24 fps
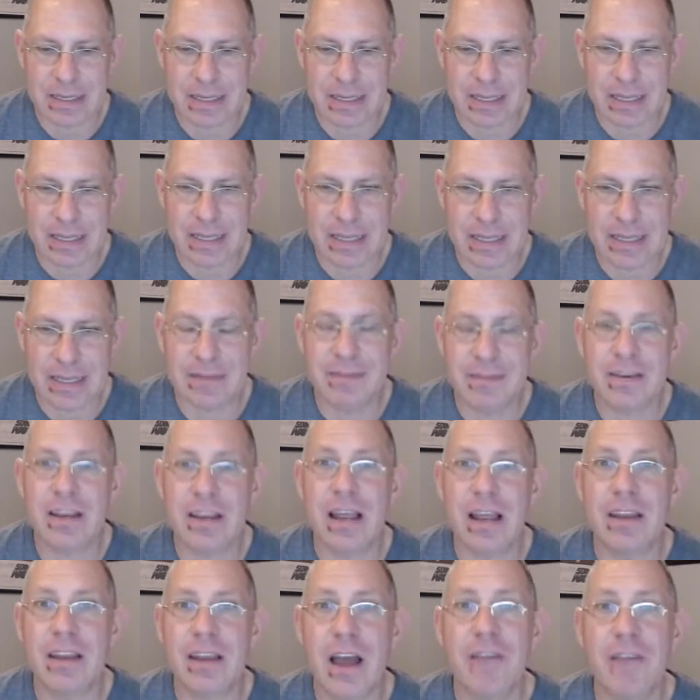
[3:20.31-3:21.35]
it,
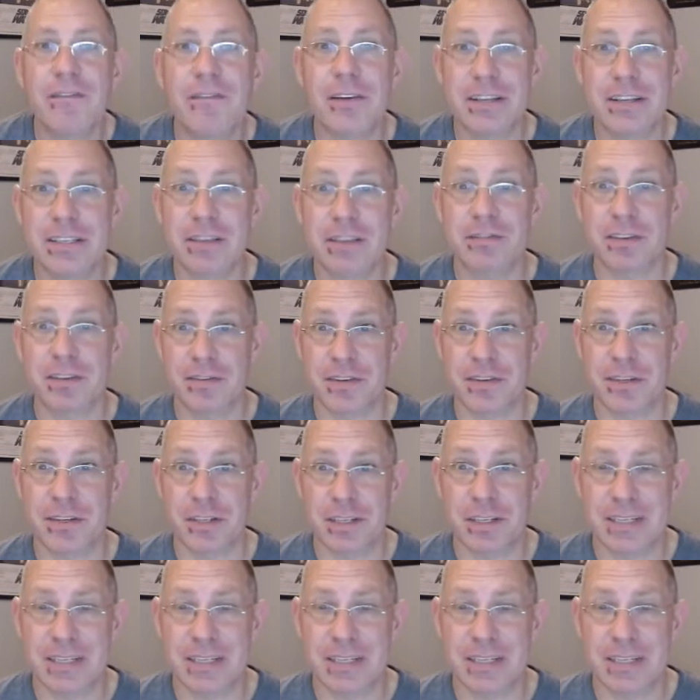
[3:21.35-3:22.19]
not very self-sufficient.